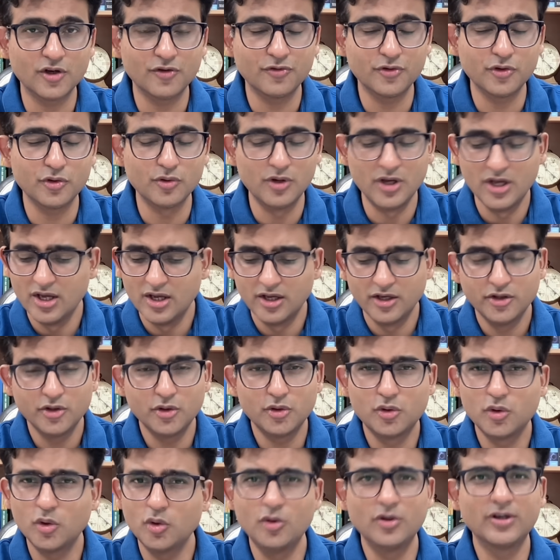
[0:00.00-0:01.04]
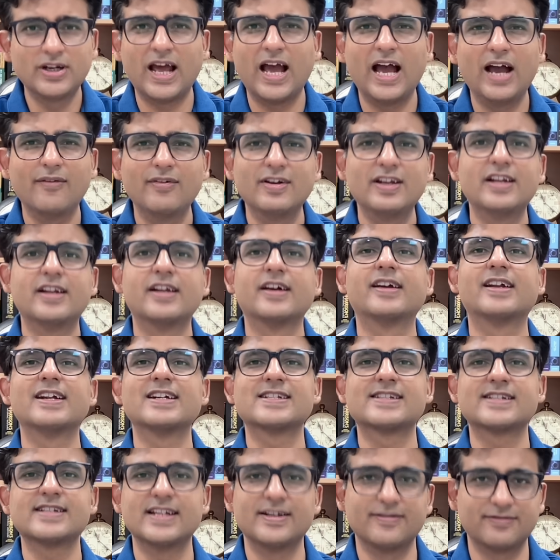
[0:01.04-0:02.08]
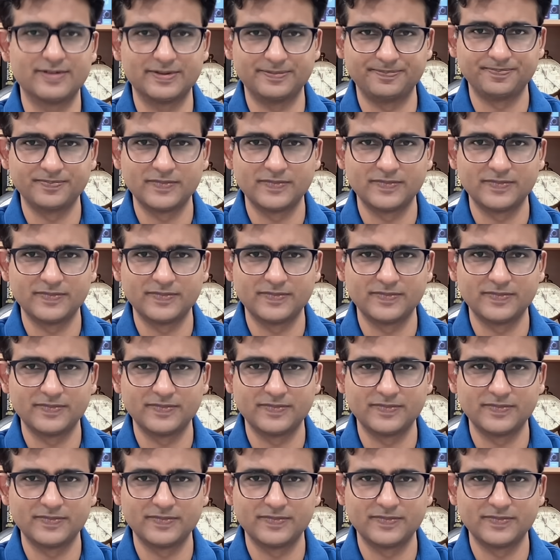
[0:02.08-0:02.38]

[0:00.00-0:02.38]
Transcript: of you, you don't have any regrets left.